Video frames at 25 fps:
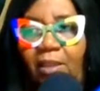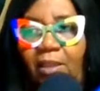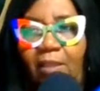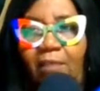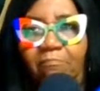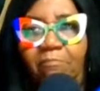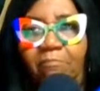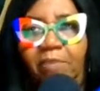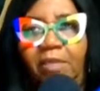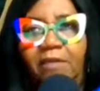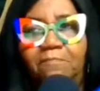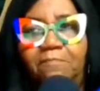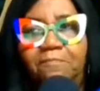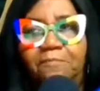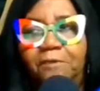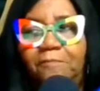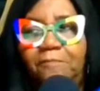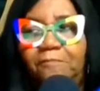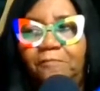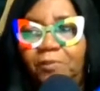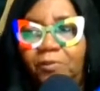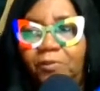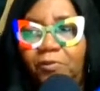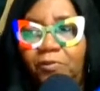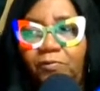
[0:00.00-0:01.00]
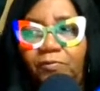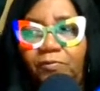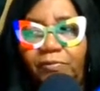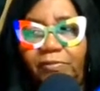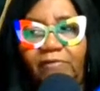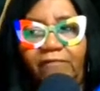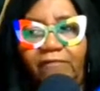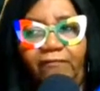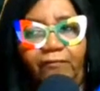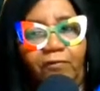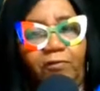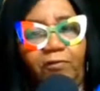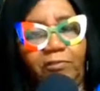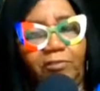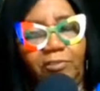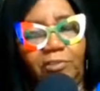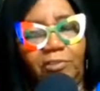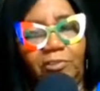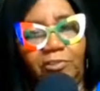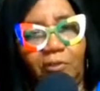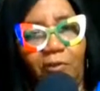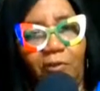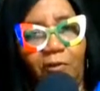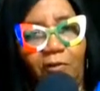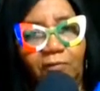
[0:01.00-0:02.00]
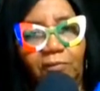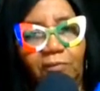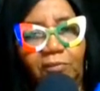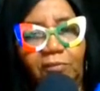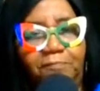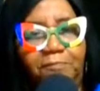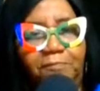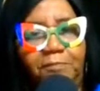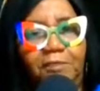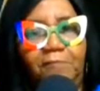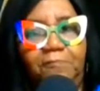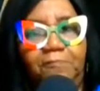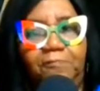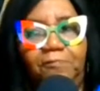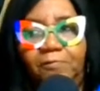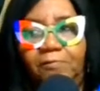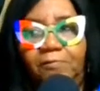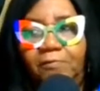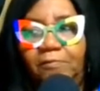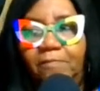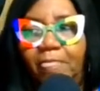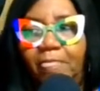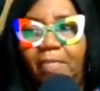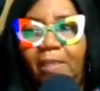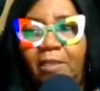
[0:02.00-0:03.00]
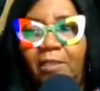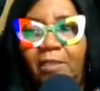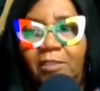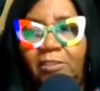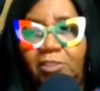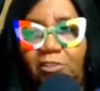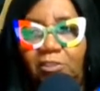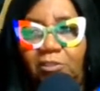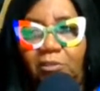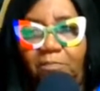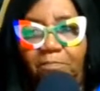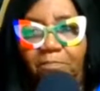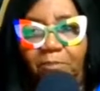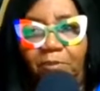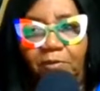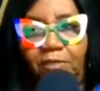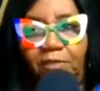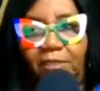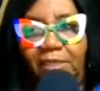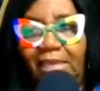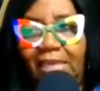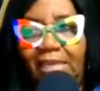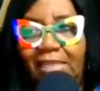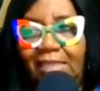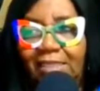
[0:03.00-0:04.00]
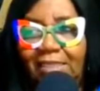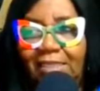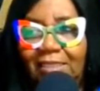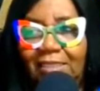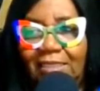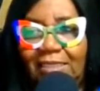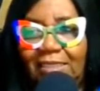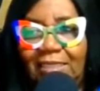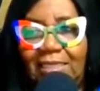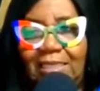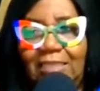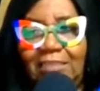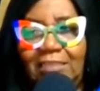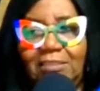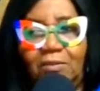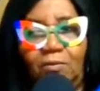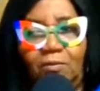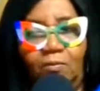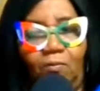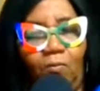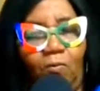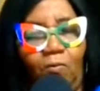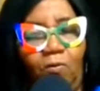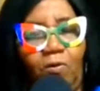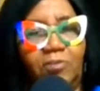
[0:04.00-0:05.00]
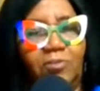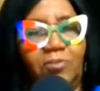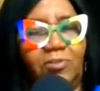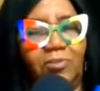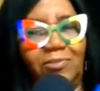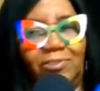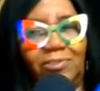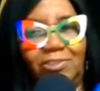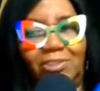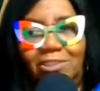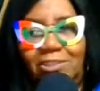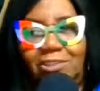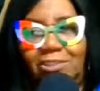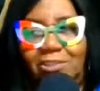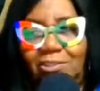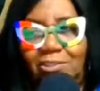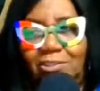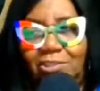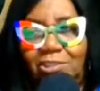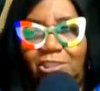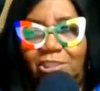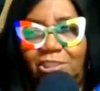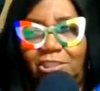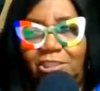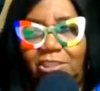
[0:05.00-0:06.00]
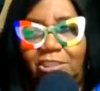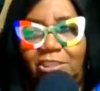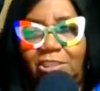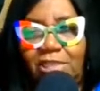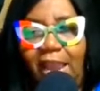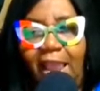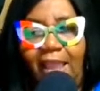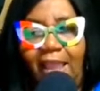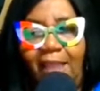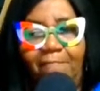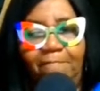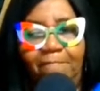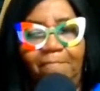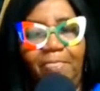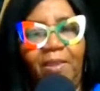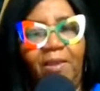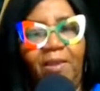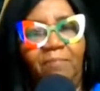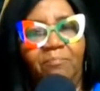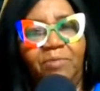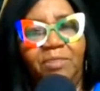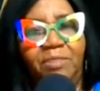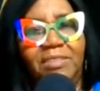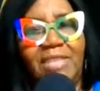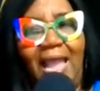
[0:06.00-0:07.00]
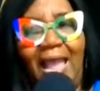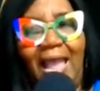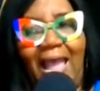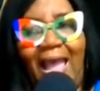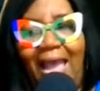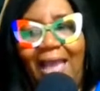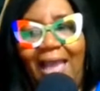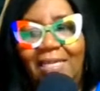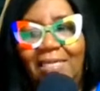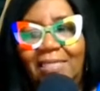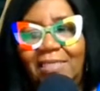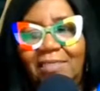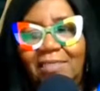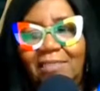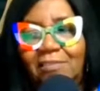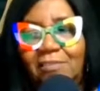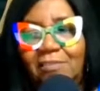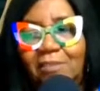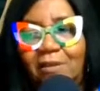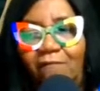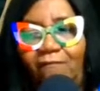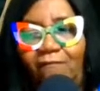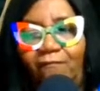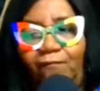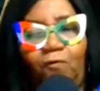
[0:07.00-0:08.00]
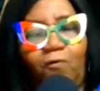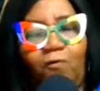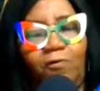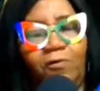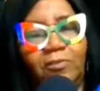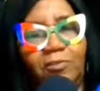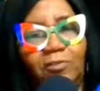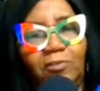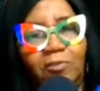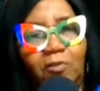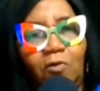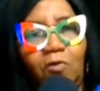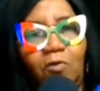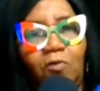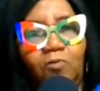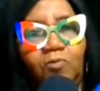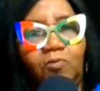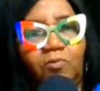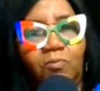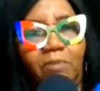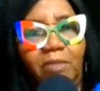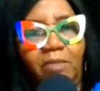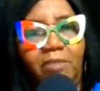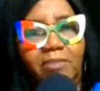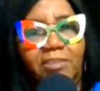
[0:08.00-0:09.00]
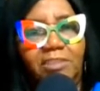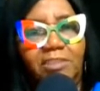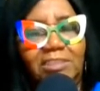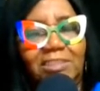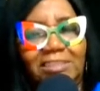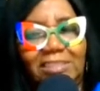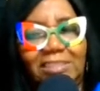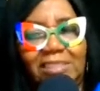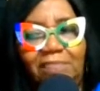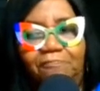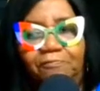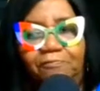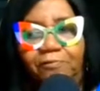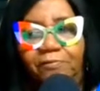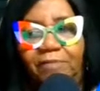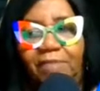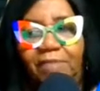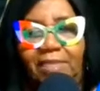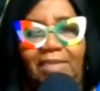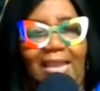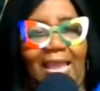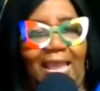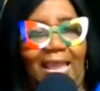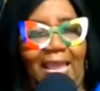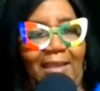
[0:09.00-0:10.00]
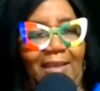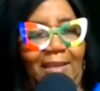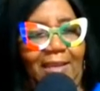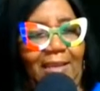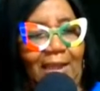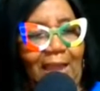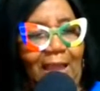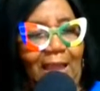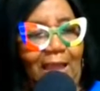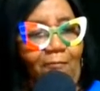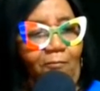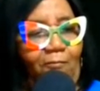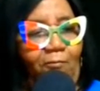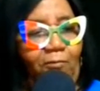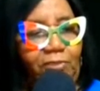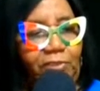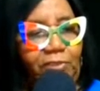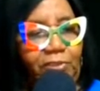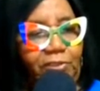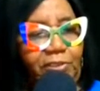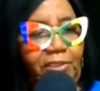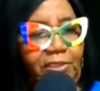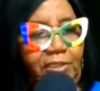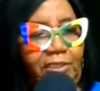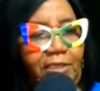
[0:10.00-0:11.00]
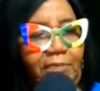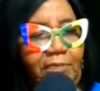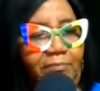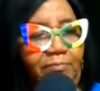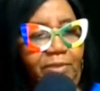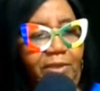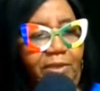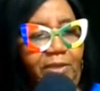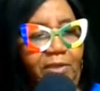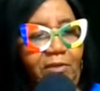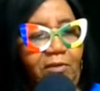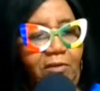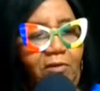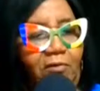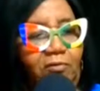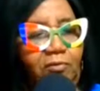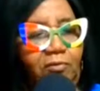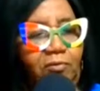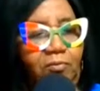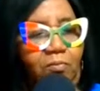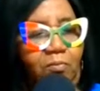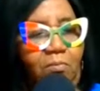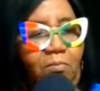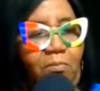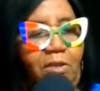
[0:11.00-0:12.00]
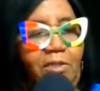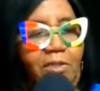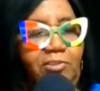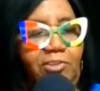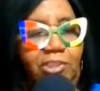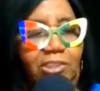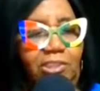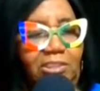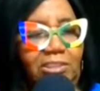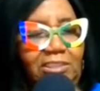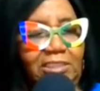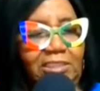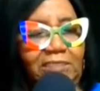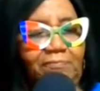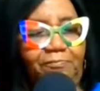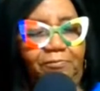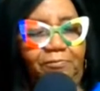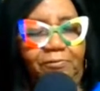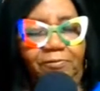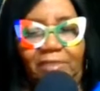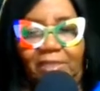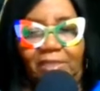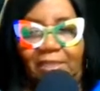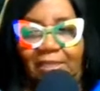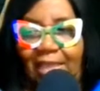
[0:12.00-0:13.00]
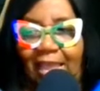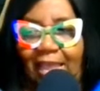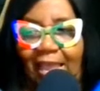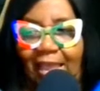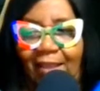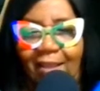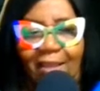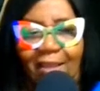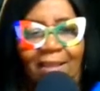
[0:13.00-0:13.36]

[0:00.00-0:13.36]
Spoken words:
Many people use their voice to talk to people, to communicate their needs and wants, or just to chit chat. But the idea of voice goes much deeper than that. And I want you to hear me. It goes much deeper than that.